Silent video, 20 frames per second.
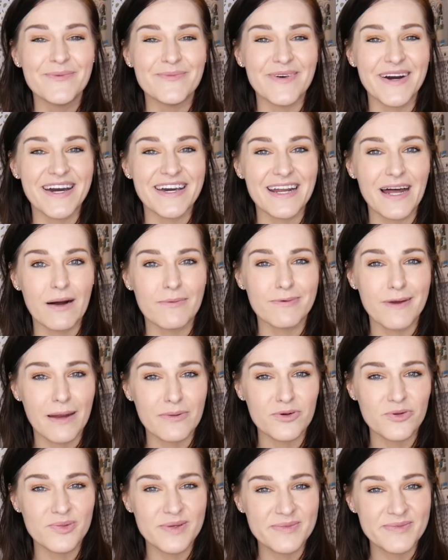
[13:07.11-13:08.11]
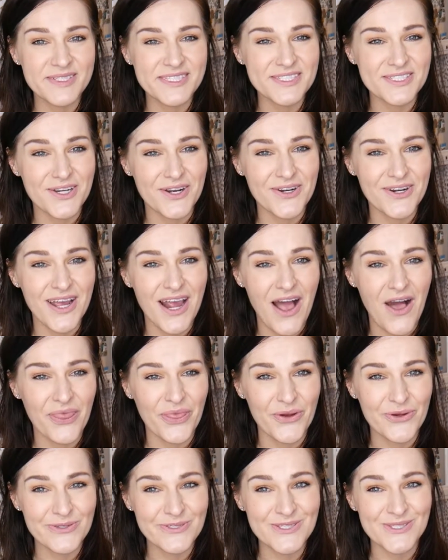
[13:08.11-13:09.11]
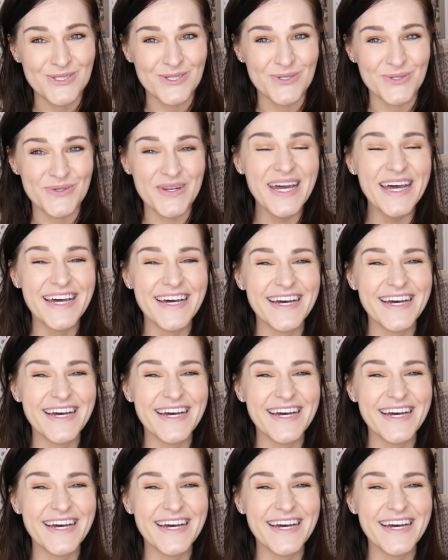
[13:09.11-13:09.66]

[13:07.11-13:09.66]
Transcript: but I'll probably be starting on those soon.